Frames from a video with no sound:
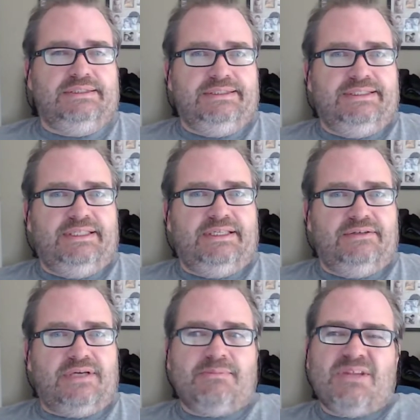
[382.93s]
You
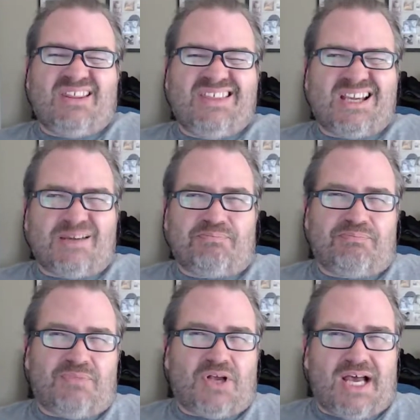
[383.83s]
know, I mean, I think I
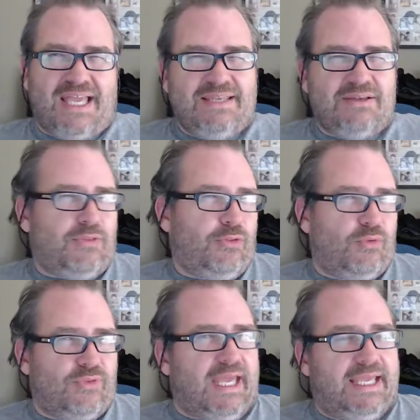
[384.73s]
kind of
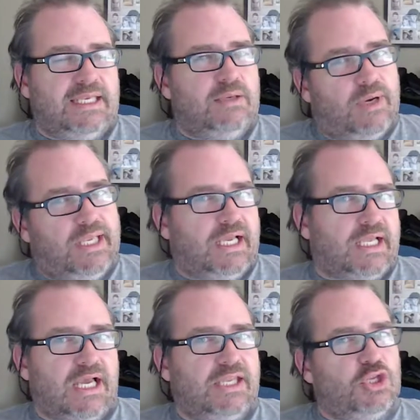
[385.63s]
thought that anyway. I
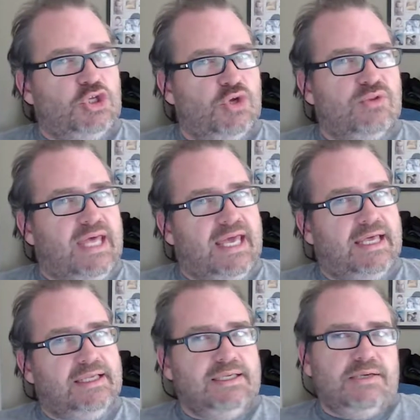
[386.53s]
kind of knew that,
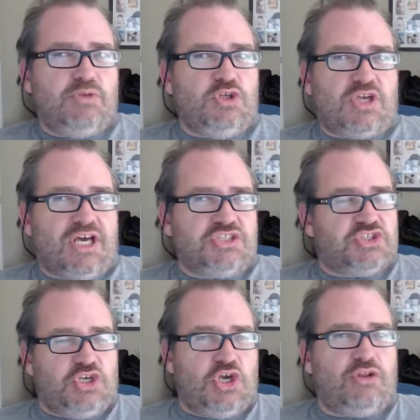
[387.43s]
but you kind of
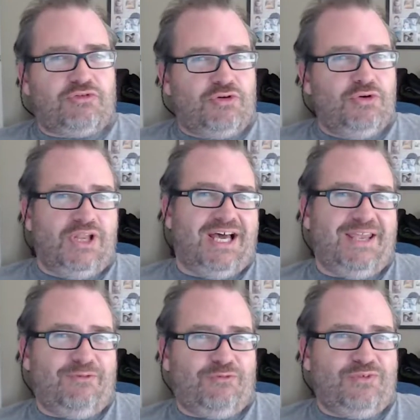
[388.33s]
skirt through
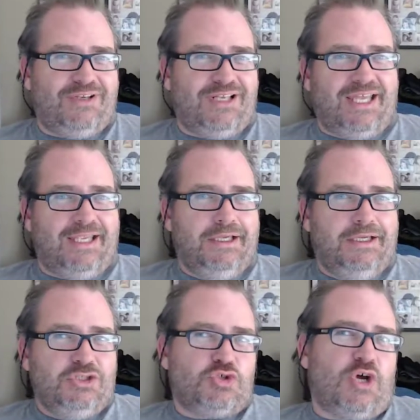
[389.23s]
life and like
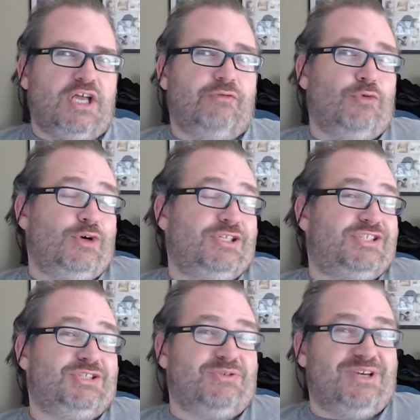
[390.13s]
try and avoid
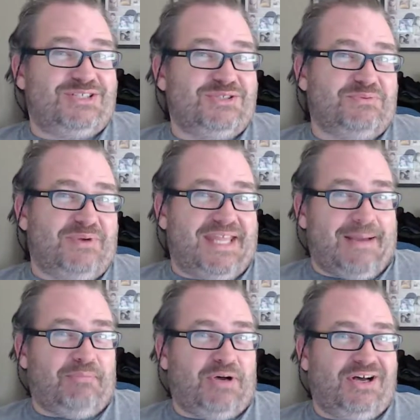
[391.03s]
situations where
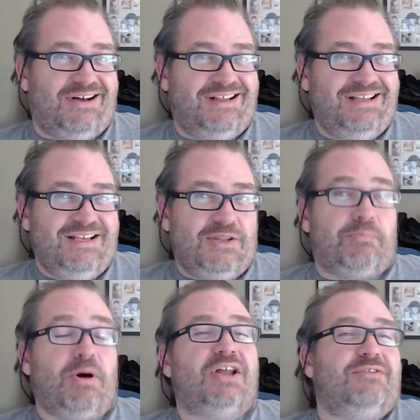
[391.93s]
that part, the
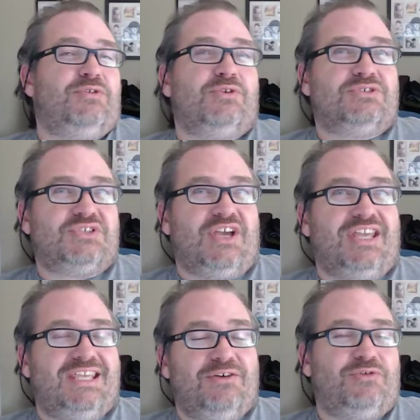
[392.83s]
part of your
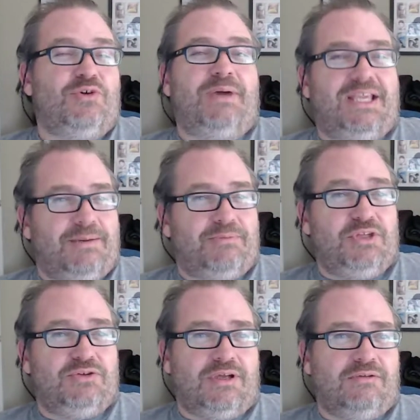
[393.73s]
psyche of your makeup that
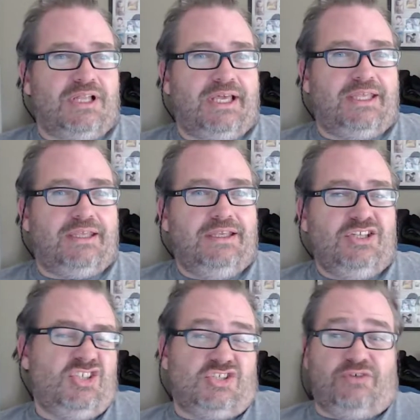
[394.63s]
you don't like,
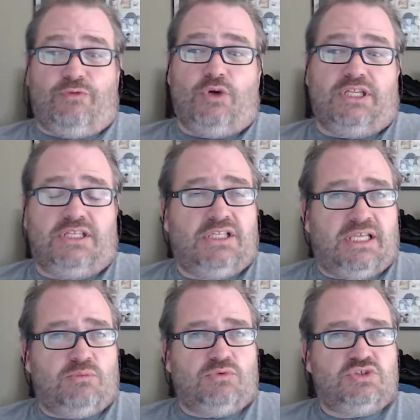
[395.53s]
you just avoid it. You're
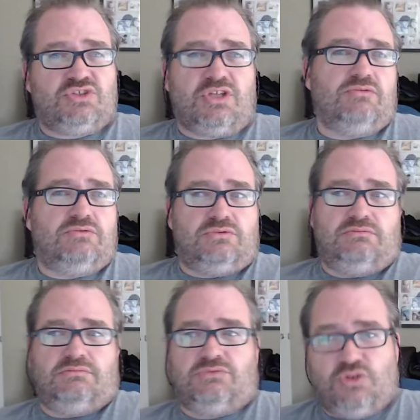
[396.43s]
like, well, just don't
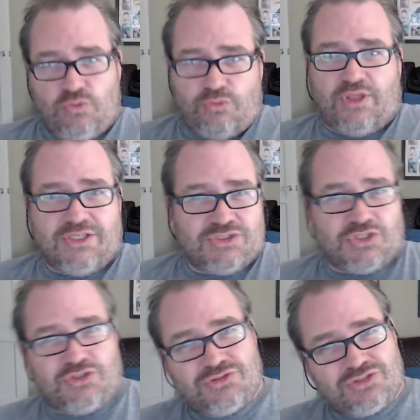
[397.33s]
do things
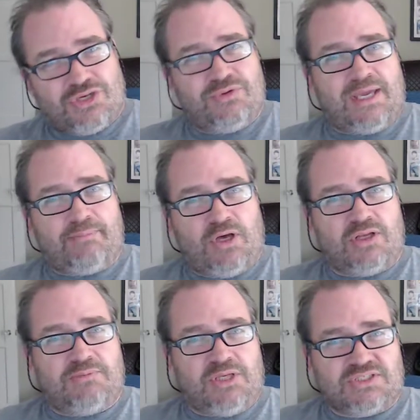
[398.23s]
that show that
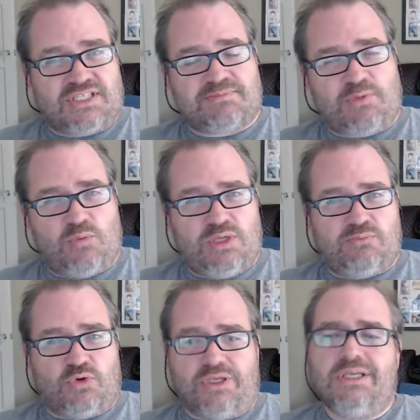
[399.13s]
part of me because that's my weak
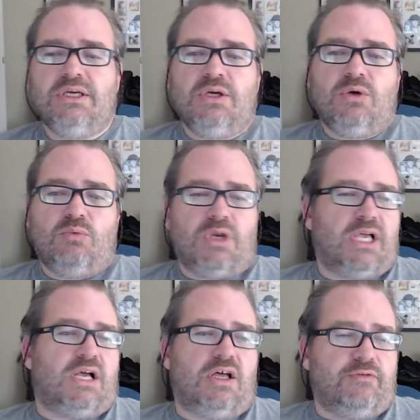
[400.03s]
point. Well, I
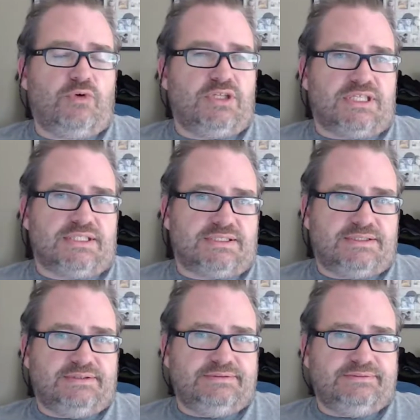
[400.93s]
can't avoid
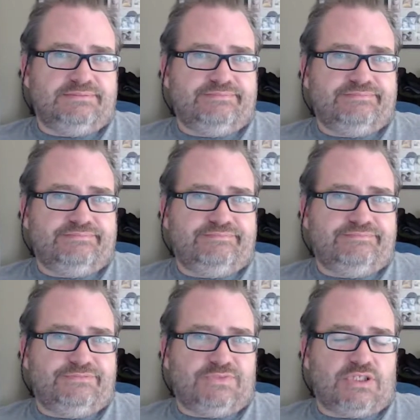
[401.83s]
this.
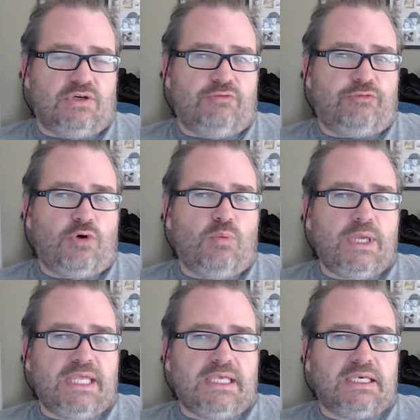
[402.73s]
So for a
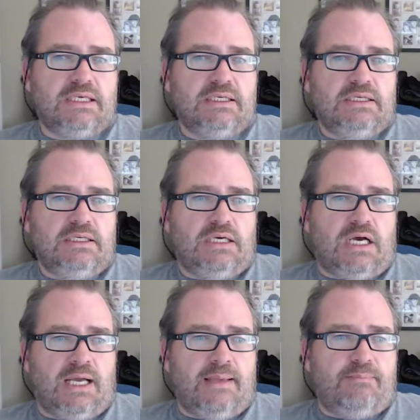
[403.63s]
week,
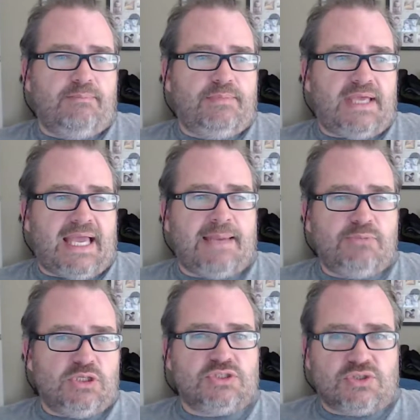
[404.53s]
I'm
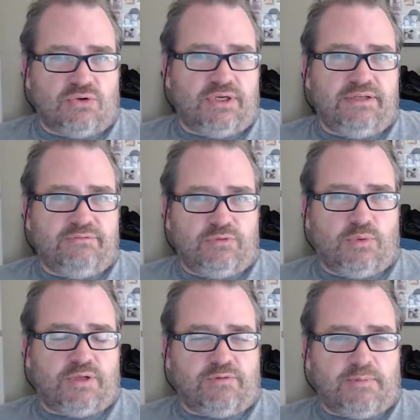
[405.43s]
ambulatory, for
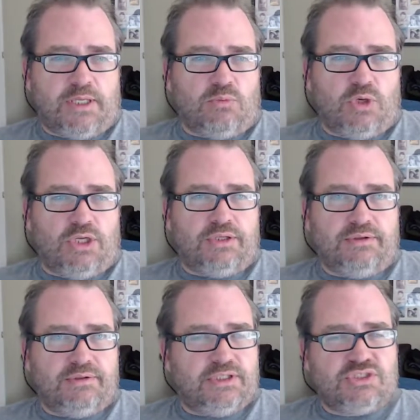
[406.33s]
want of a better word.
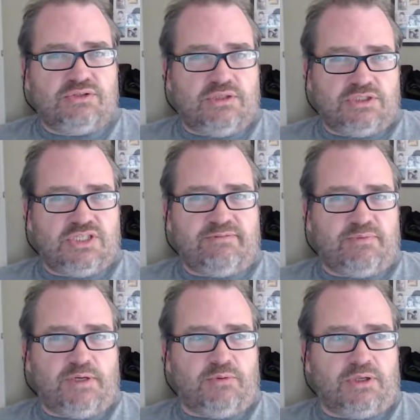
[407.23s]
I should I should have a
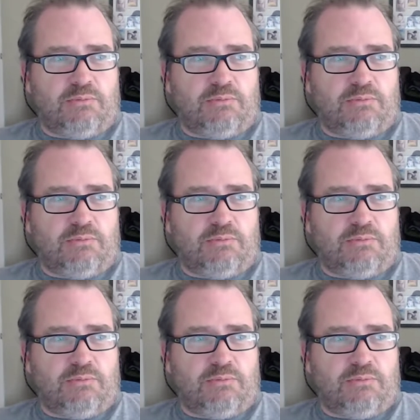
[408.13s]
better word.